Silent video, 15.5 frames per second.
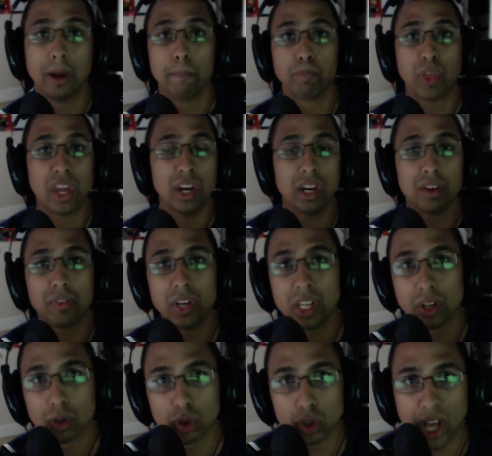They didn't even need
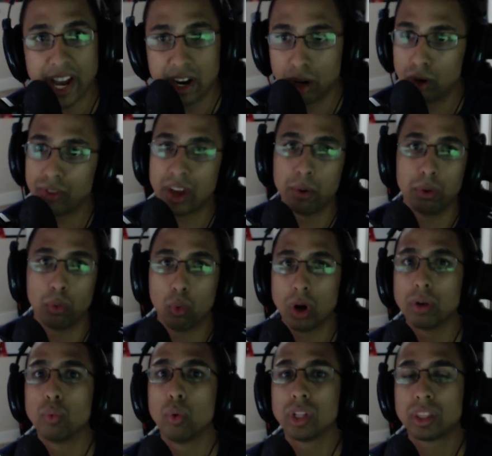a layer.
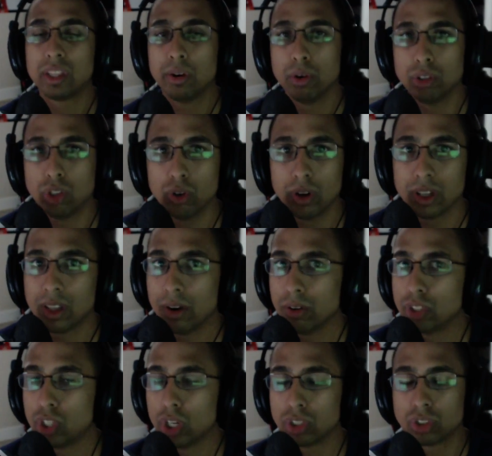What they were doing, they were
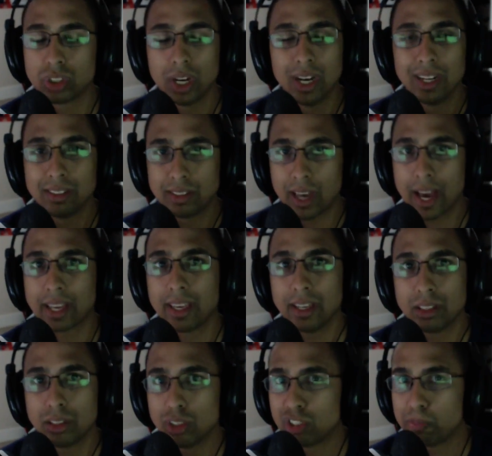just teching
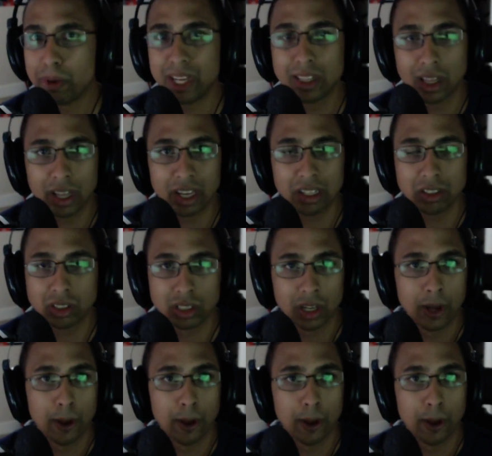to speedlings,